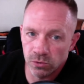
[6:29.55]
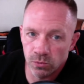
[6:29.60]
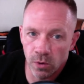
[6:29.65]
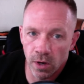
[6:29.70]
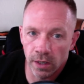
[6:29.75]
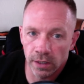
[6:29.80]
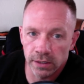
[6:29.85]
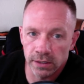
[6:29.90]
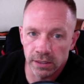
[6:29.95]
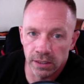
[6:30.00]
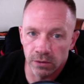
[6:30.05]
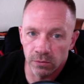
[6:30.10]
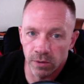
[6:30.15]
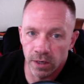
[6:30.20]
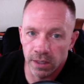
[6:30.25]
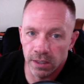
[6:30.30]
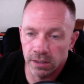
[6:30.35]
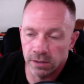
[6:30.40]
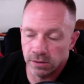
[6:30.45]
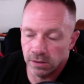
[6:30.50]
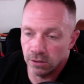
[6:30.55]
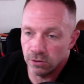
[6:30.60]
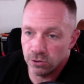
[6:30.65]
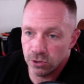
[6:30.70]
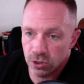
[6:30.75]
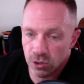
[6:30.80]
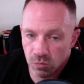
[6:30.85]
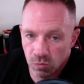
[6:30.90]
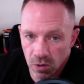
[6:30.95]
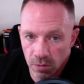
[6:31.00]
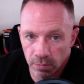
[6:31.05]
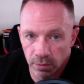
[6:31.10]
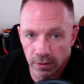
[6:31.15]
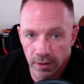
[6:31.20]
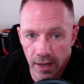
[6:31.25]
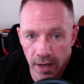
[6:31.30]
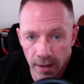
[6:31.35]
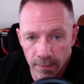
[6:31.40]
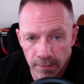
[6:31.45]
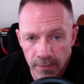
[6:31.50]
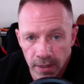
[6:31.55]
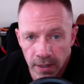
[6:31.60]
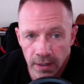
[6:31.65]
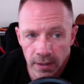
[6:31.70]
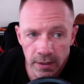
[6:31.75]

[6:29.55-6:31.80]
walking in, right? It loosens people up.